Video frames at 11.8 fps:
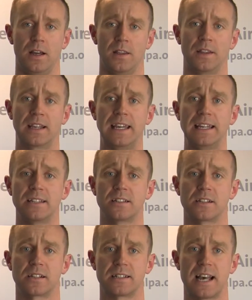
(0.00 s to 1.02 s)
The key to
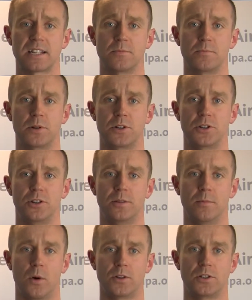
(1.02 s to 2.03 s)
success in pursuing the
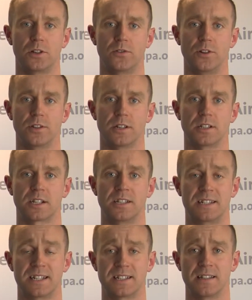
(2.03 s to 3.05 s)
modular route is
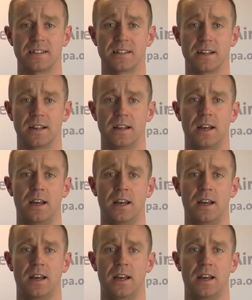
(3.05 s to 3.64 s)
consistency